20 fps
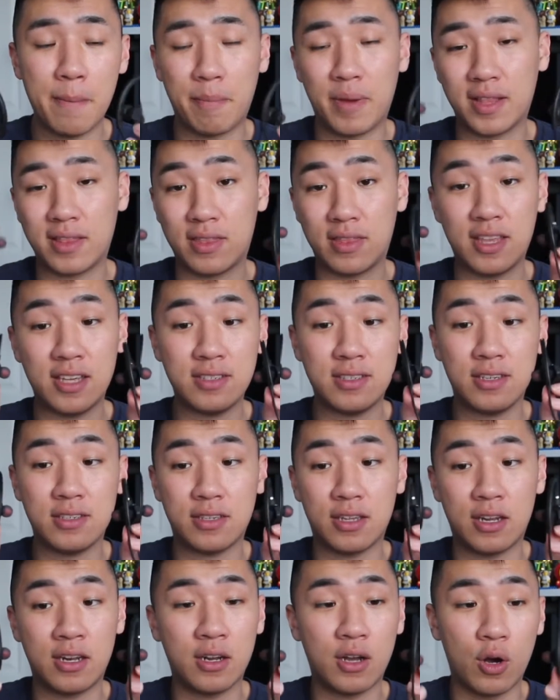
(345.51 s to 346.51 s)
But this is
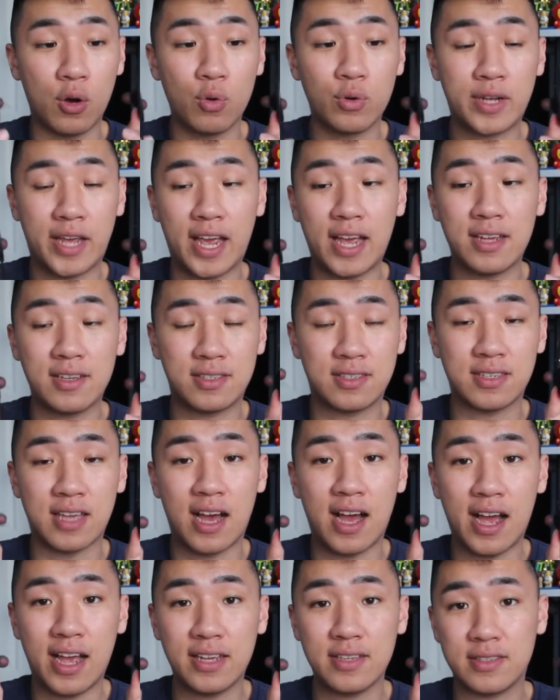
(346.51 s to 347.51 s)
an okay
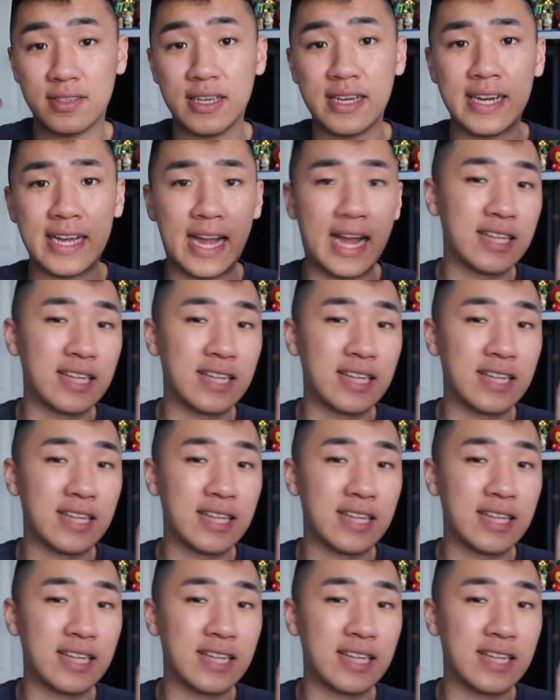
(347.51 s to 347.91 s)
size.